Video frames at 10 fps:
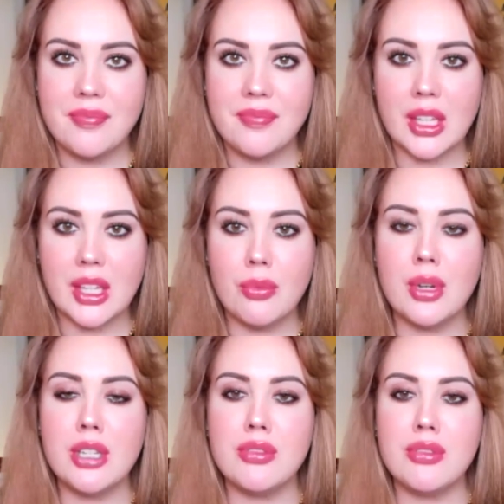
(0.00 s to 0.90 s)
when you
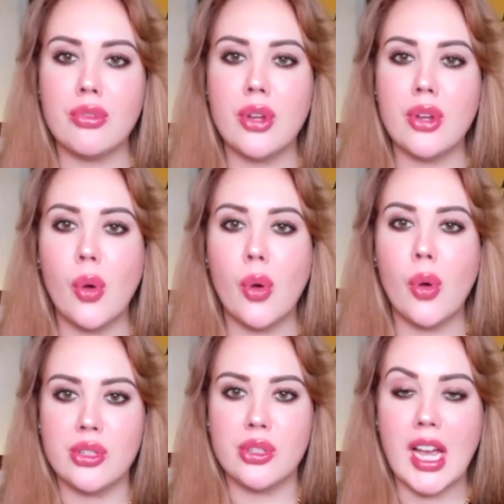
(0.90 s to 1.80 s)
don't know what the
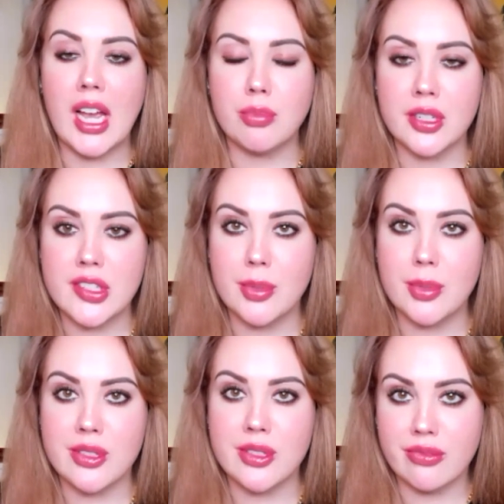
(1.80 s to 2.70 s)
divine principles
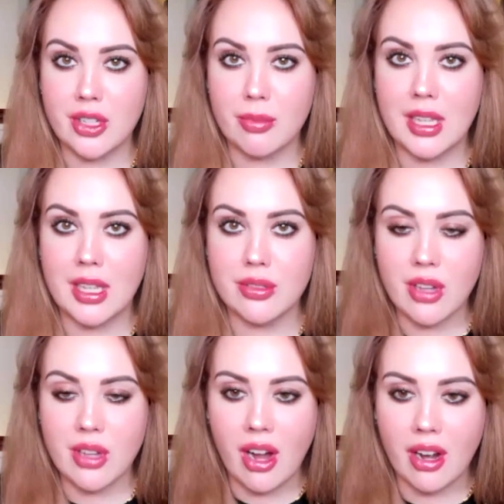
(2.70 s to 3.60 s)
and fundamentals
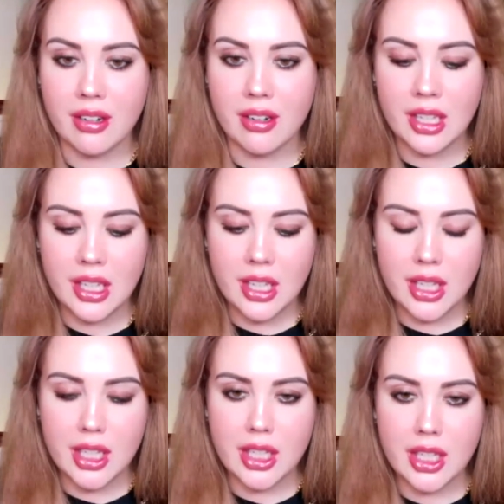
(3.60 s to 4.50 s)
are.
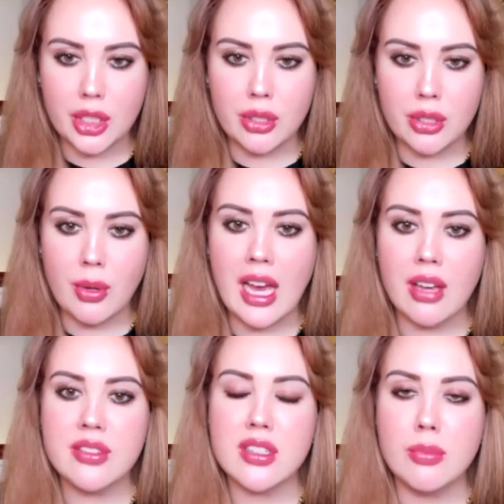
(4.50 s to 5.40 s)
You have
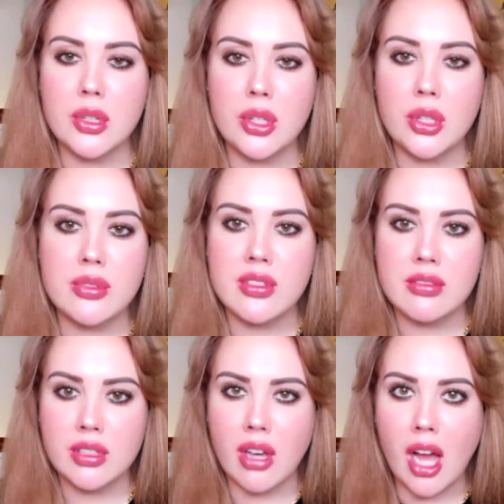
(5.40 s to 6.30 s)
someone who's
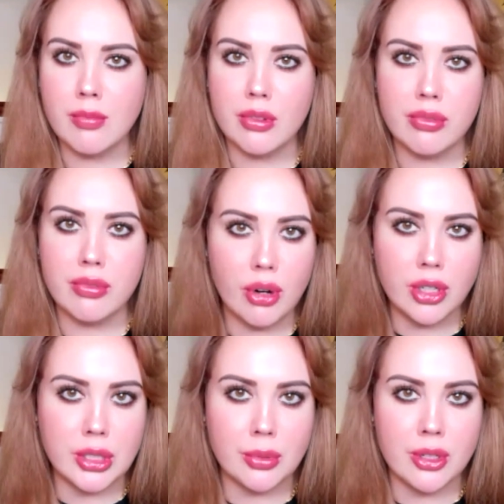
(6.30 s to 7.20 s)
gone before
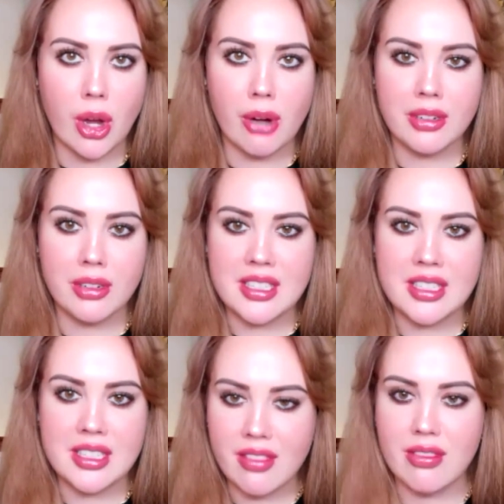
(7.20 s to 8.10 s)
you and already
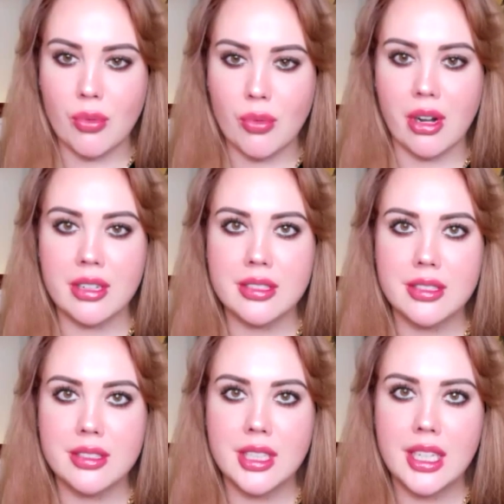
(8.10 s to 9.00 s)
done the work,
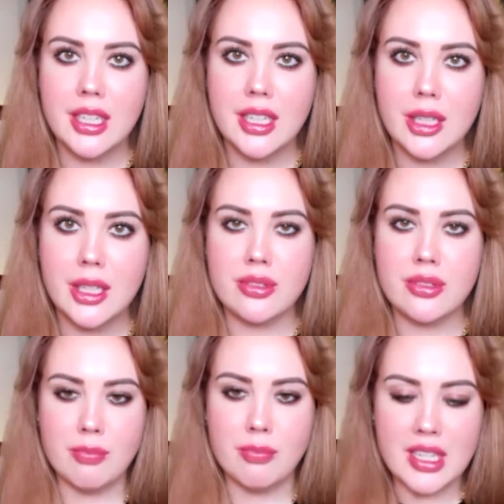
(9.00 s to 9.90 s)
who's
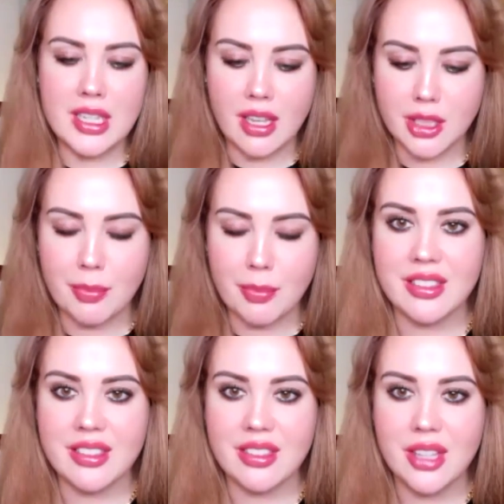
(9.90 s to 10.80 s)
been on the
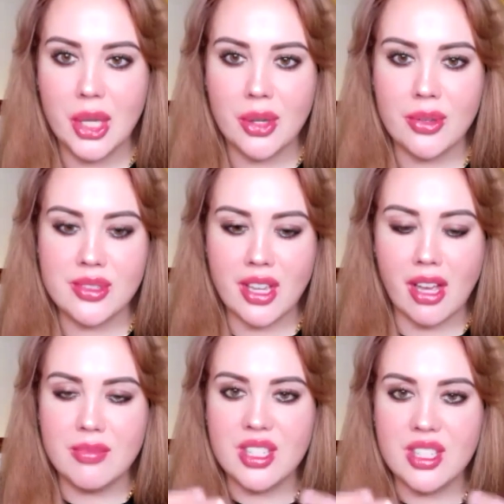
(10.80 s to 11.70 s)
path, who's come to the